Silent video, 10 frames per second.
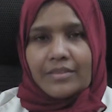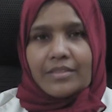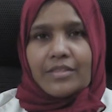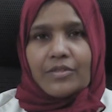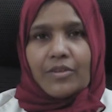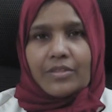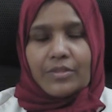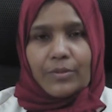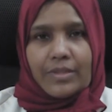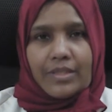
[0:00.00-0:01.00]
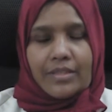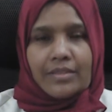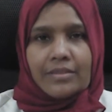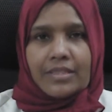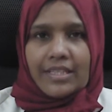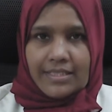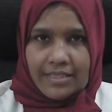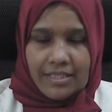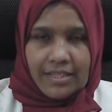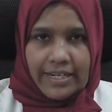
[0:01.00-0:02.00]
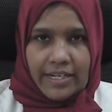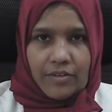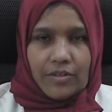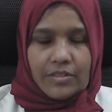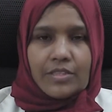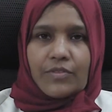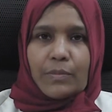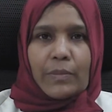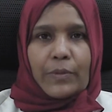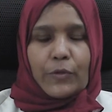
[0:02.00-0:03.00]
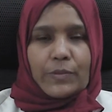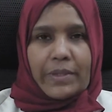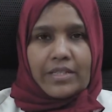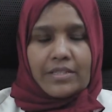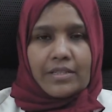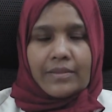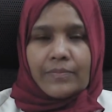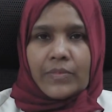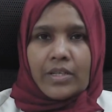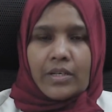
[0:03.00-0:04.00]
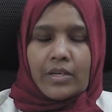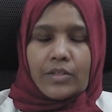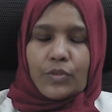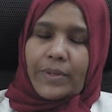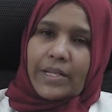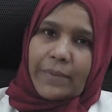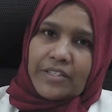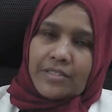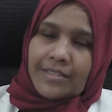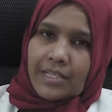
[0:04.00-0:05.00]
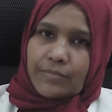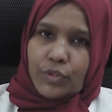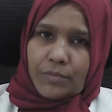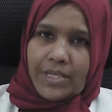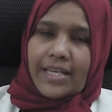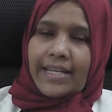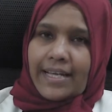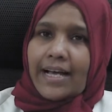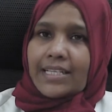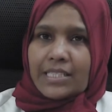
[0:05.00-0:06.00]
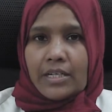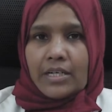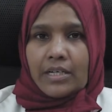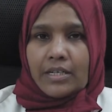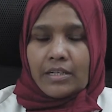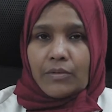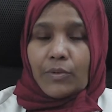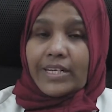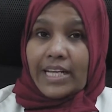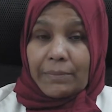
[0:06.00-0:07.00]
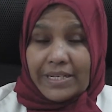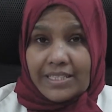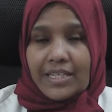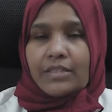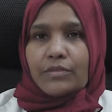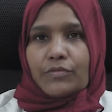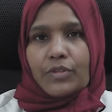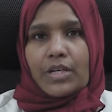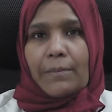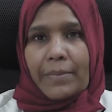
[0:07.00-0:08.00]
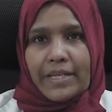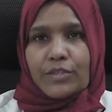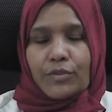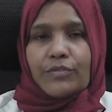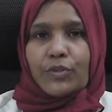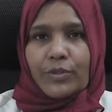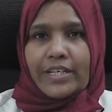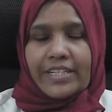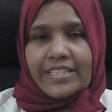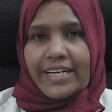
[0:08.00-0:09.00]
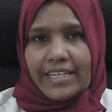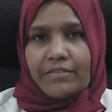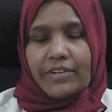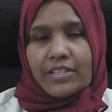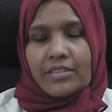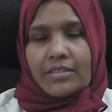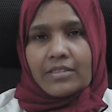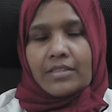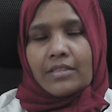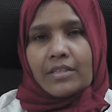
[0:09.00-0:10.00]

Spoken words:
this is Dr. Sulthana, consultant gynecologist from Apollo Spectra. So many patients come to me and ask what can be done for complaints of urinary tract infections.